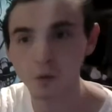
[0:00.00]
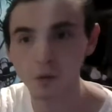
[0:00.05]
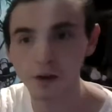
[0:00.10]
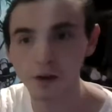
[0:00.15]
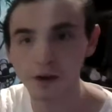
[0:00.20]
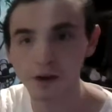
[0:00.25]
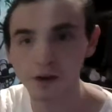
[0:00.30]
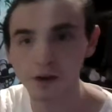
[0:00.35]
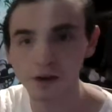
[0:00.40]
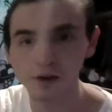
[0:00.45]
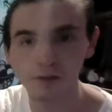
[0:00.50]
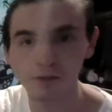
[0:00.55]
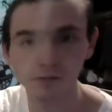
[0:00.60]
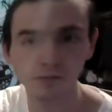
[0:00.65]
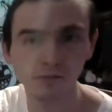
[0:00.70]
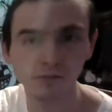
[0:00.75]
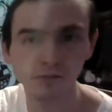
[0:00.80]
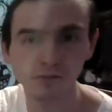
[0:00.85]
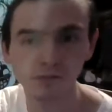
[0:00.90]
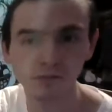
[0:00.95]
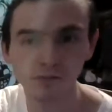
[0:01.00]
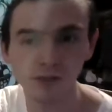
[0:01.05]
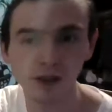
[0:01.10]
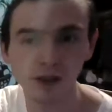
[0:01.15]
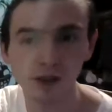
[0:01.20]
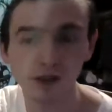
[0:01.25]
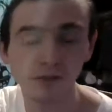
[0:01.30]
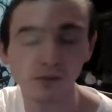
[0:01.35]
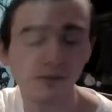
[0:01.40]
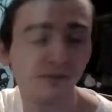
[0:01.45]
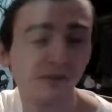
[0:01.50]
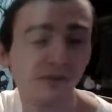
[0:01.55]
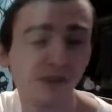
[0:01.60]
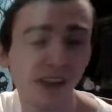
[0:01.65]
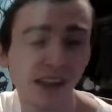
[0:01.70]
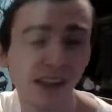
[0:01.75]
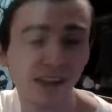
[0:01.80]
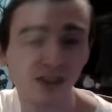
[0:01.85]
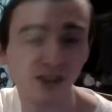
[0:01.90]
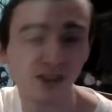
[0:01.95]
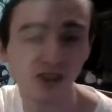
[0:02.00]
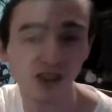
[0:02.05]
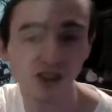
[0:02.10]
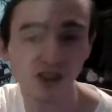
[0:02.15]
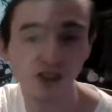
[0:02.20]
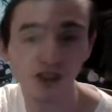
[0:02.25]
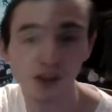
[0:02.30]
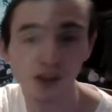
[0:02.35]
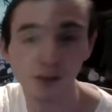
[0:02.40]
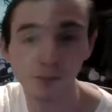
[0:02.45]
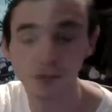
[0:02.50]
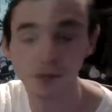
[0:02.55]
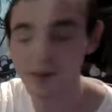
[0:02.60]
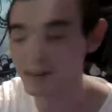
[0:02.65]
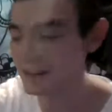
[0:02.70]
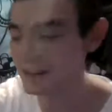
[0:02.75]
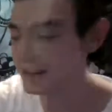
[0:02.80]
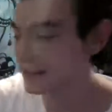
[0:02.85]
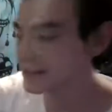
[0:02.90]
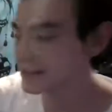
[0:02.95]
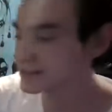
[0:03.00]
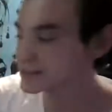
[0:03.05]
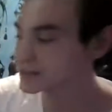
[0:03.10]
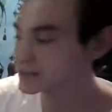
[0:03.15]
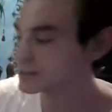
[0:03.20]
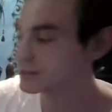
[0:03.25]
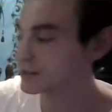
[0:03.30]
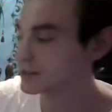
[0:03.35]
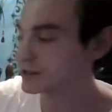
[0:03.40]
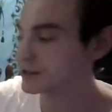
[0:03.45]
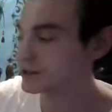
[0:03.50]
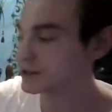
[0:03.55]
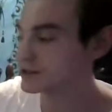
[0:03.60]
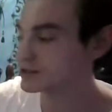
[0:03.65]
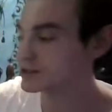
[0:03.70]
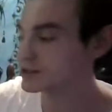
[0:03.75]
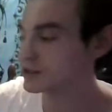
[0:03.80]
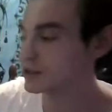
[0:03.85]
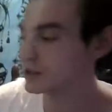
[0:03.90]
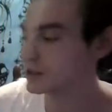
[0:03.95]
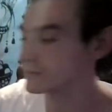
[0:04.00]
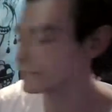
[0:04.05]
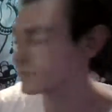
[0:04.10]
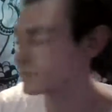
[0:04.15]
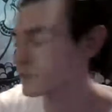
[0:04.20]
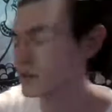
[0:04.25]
where, you know, that just shouldn't be the case, because, you know,